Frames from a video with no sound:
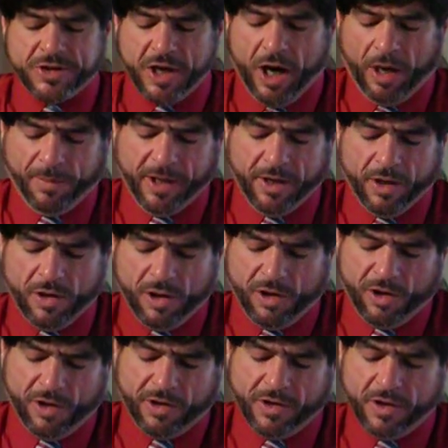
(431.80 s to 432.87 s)
shall be
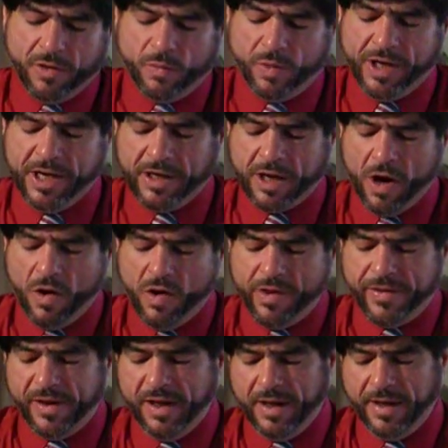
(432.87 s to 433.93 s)
heard when he
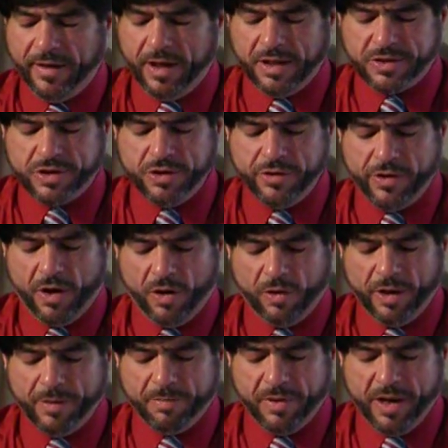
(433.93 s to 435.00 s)
goeth in unto the
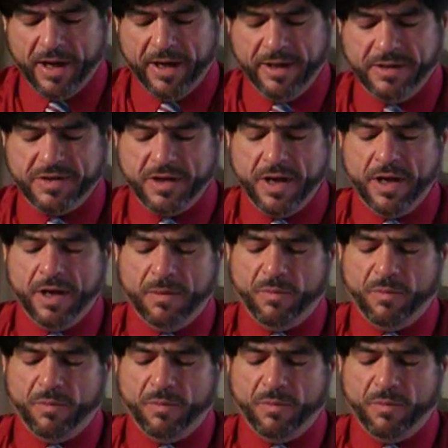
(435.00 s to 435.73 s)
holy place